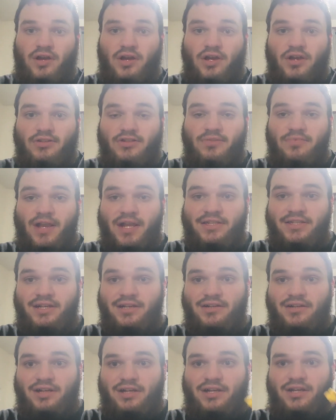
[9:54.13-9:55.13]
So
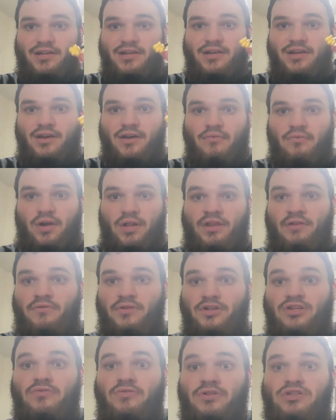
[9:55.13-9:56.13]
basically, when they were
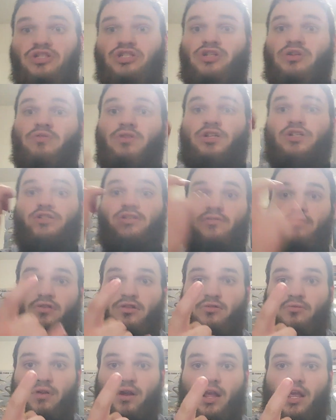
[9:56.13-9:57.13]
doing Series
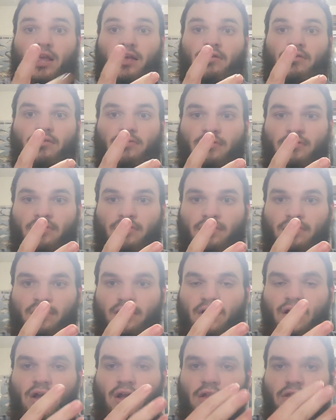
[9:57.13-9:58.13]
3,
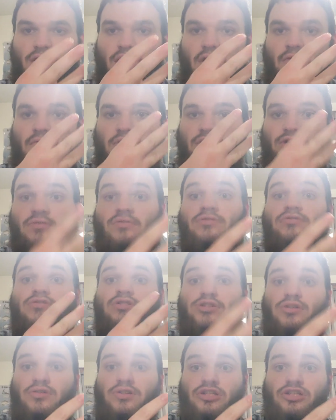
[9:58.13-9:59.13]
now we're doing
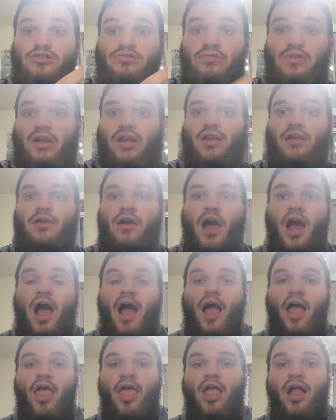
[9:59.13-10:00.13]
Series 3,
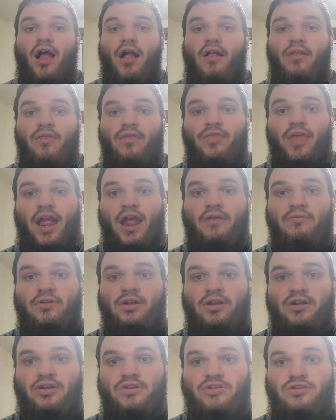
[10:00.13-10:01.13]
they were
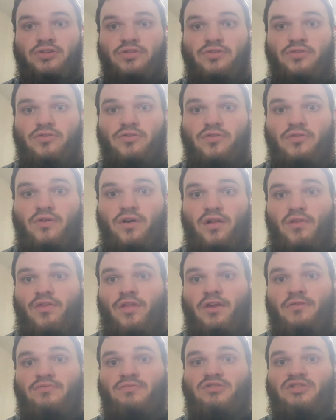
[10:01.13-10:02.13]
going to do,
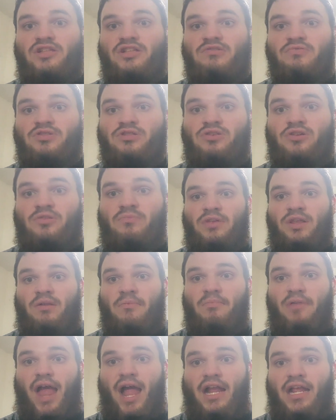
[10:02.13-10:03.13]
this was going the
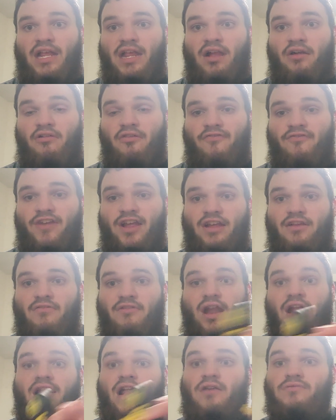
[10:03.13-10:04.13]
black and yellow figure,
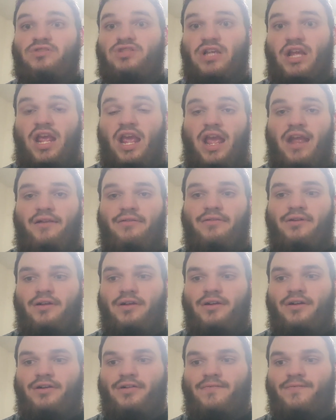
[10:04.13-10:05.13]
and that was in
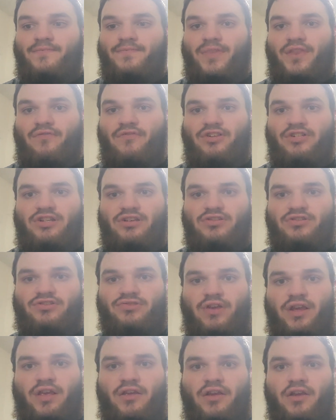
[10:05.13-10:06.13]
for Series
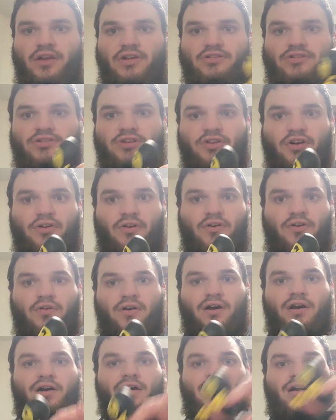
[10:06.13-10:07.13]
3. So
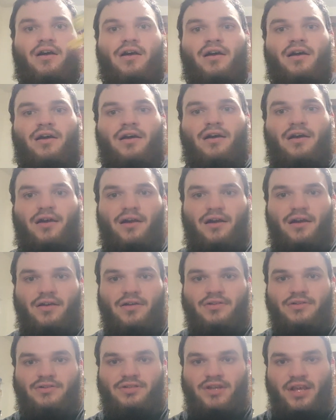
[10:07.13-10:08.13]

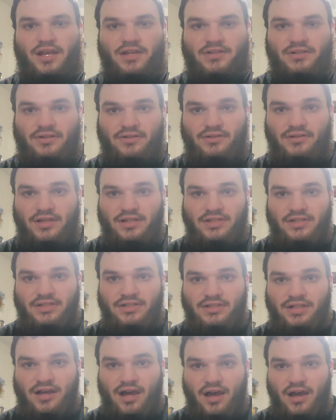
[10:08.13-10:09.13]
this
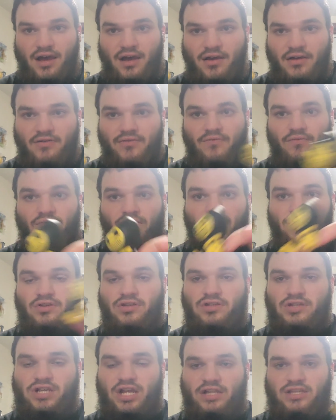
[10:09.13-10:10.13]
is, we'll
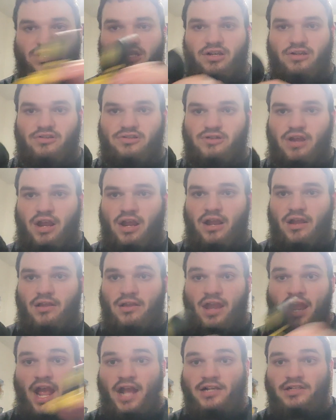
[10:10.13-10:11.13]
just get Series 3
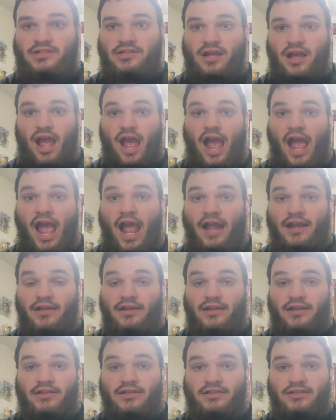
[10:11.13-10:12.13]
next, and
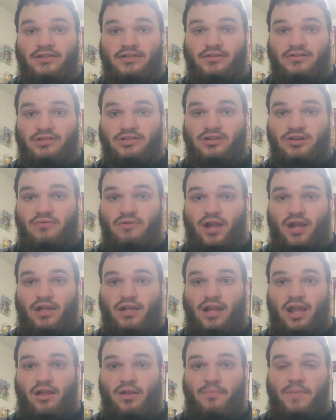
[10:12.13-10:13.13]
this is Series 2, we got
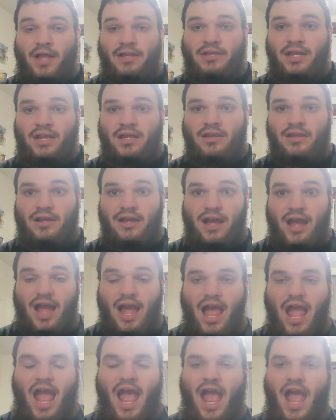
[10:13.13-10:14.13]
Yellow Bendy,
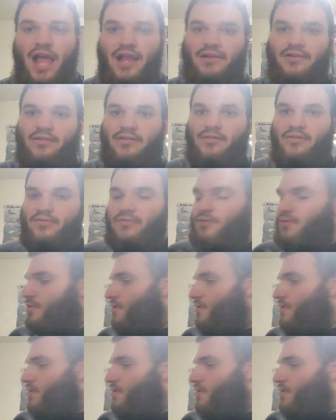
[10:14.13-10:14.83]
and,